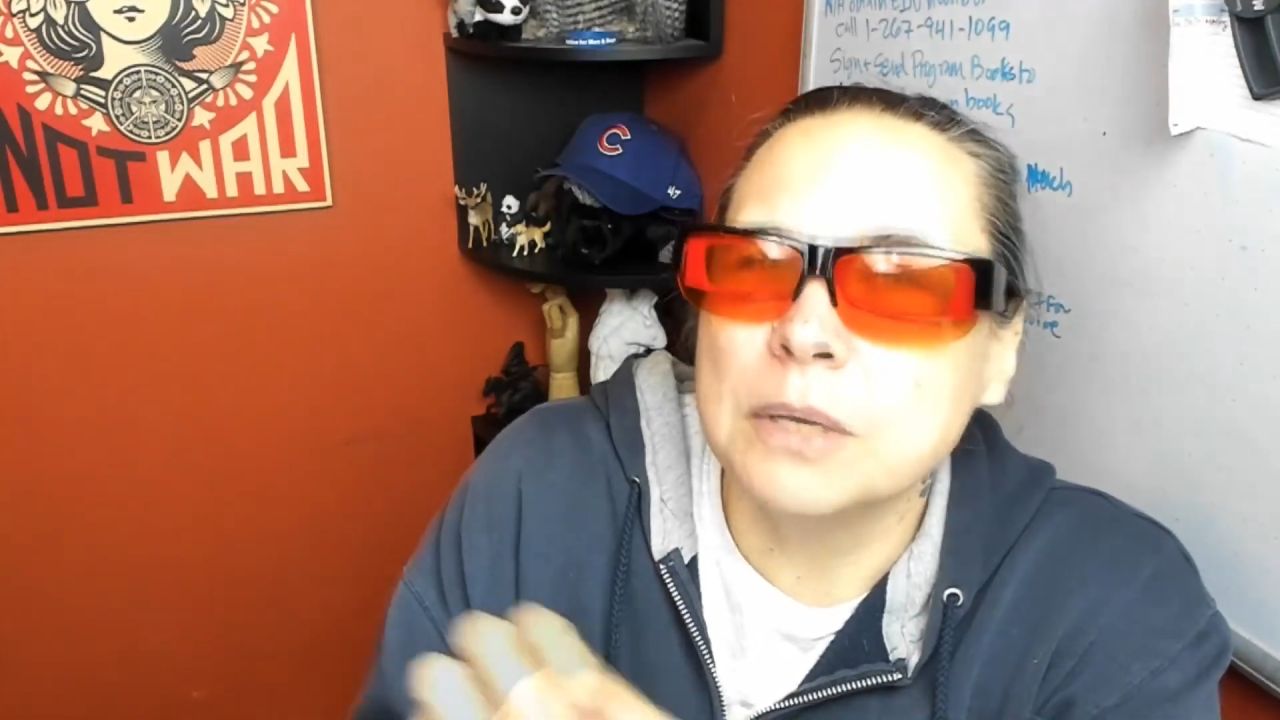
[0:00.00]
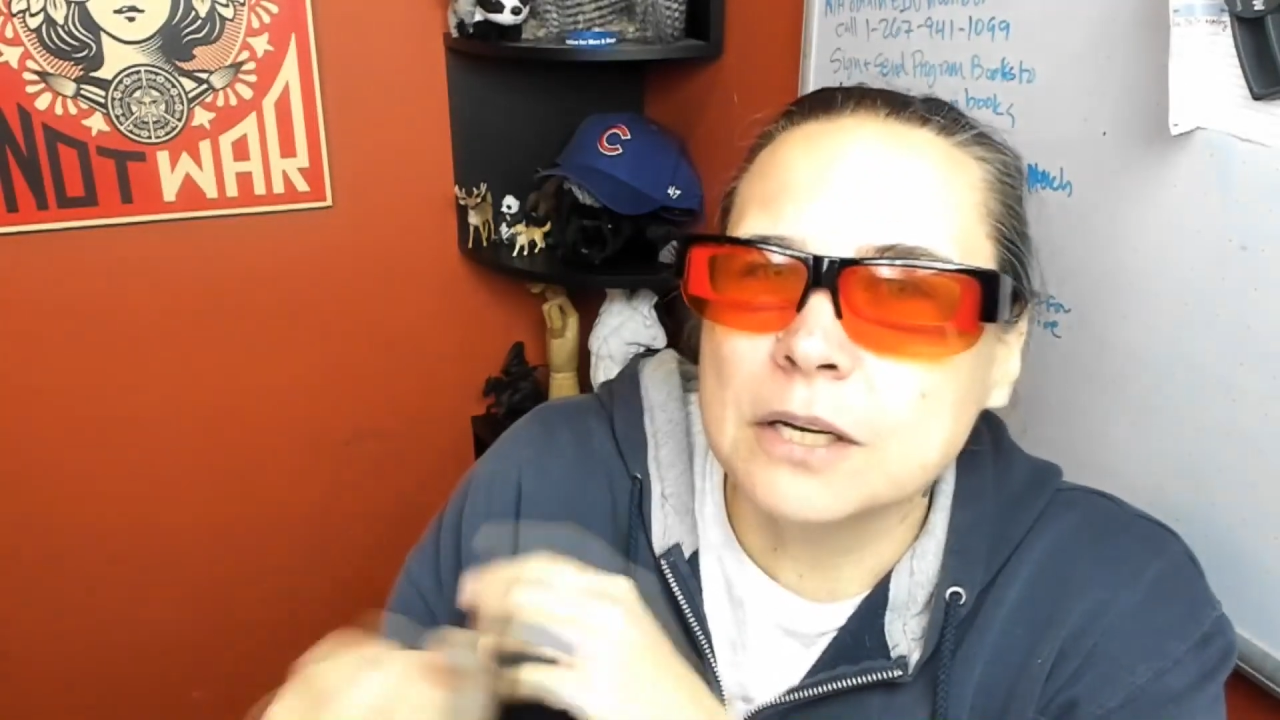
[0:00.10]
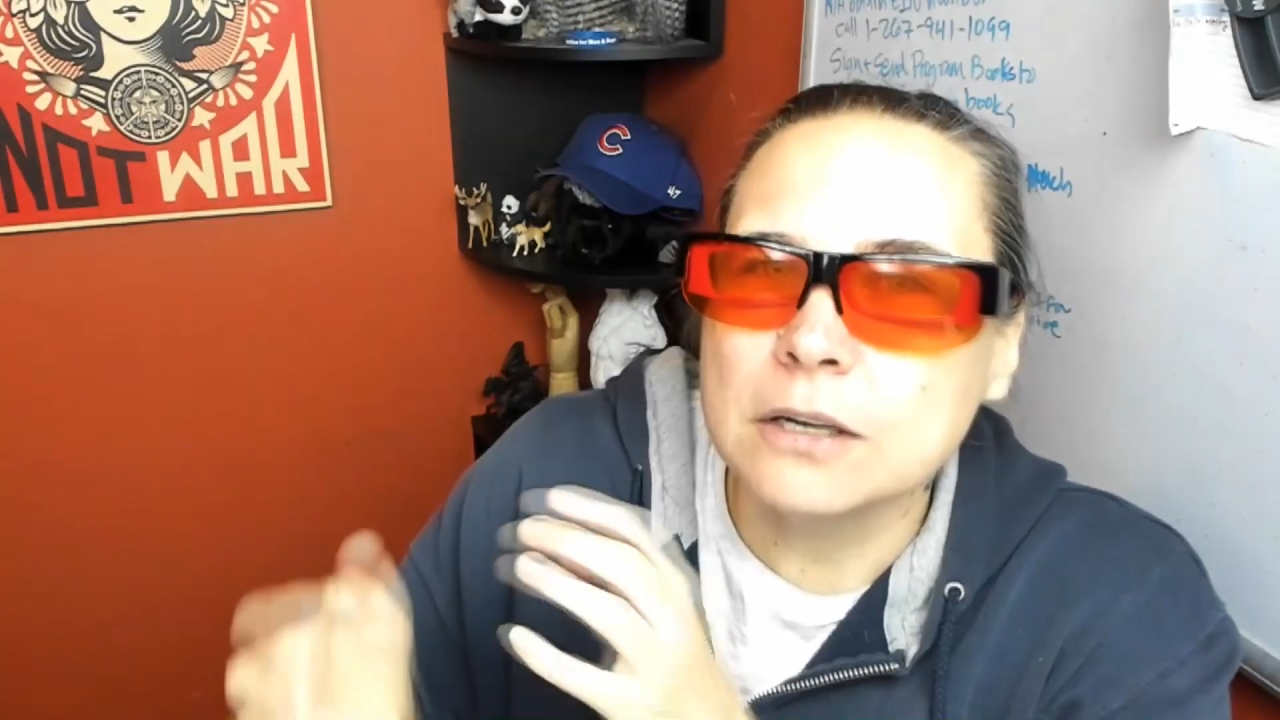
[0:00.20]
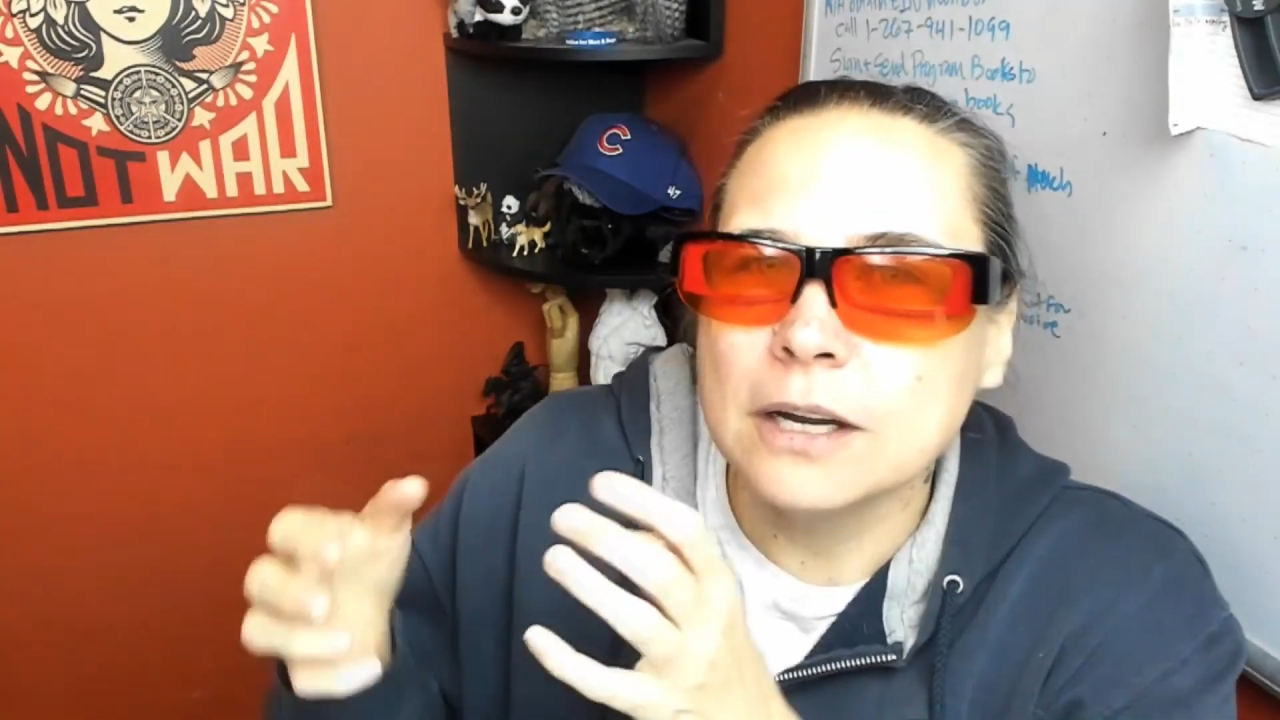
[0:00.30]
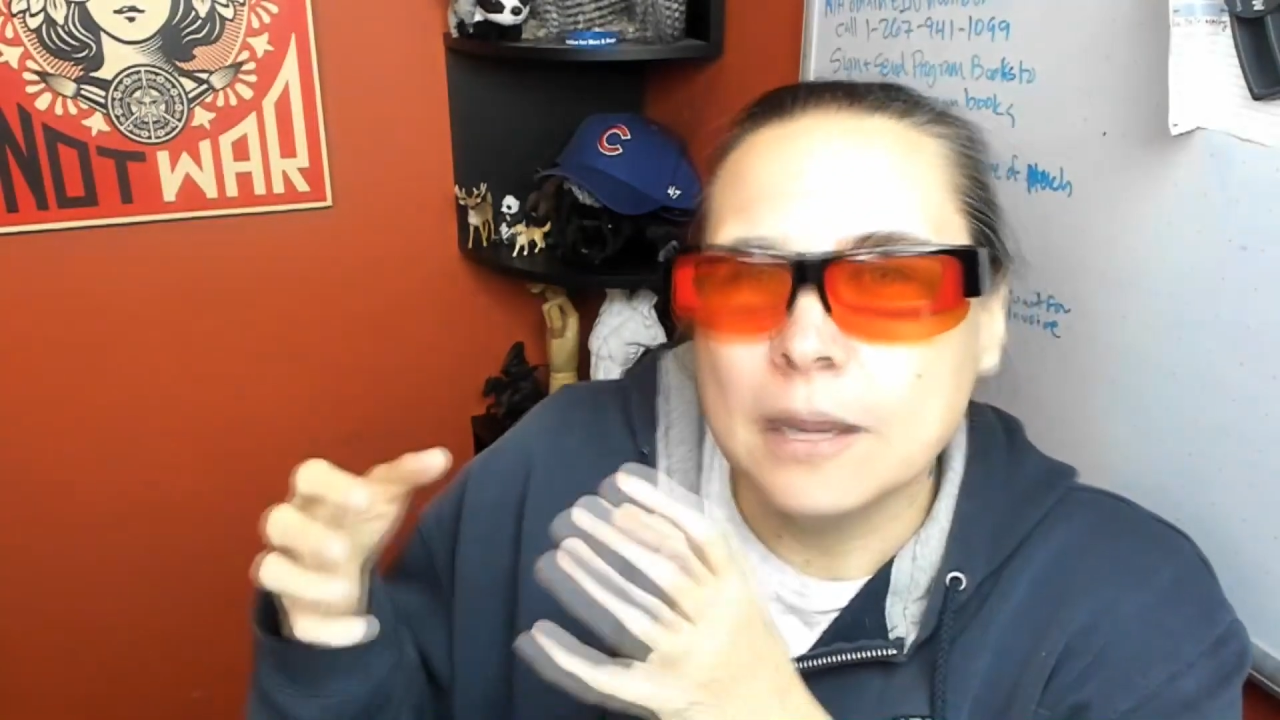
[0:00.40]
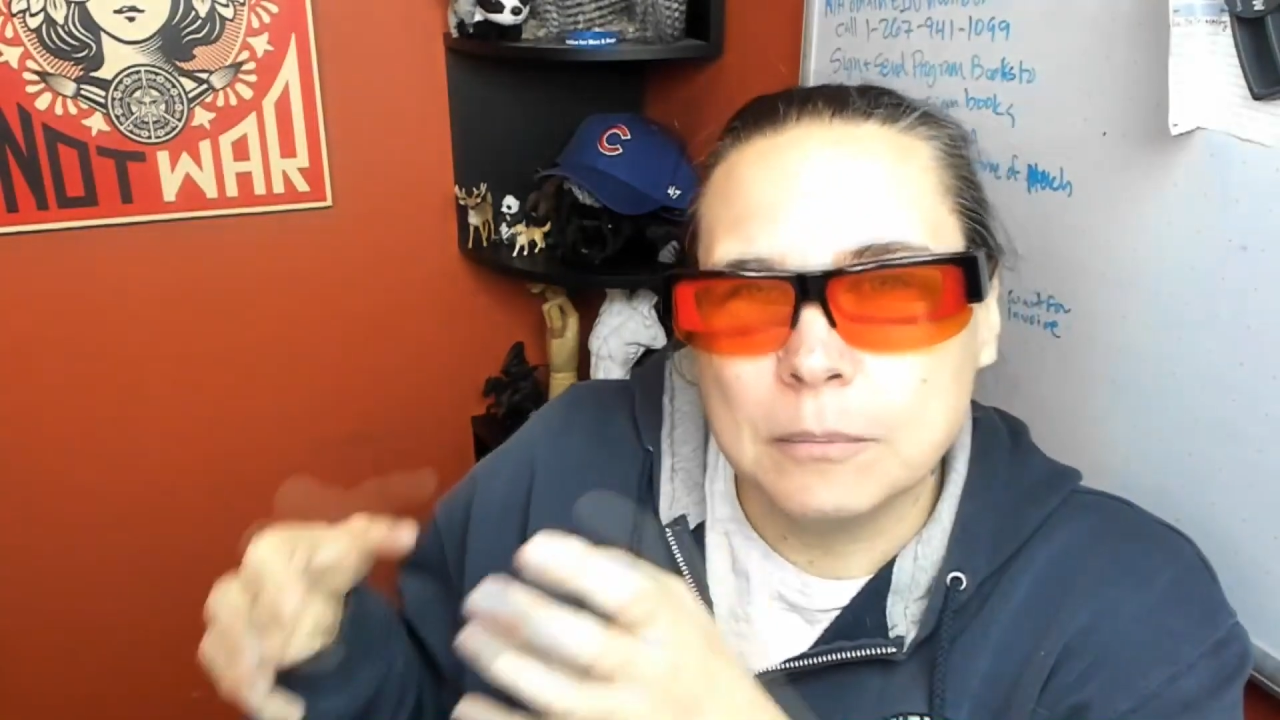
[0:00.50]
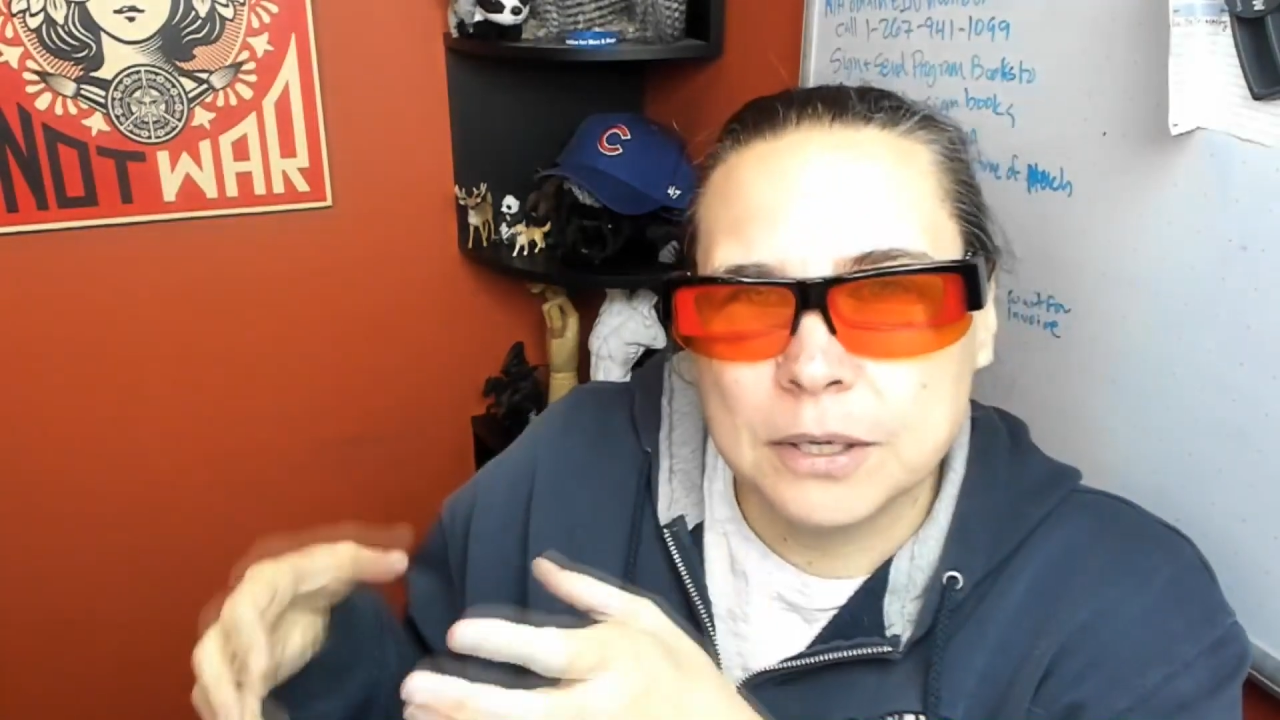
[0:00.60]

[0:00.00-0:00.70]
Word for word: bigger and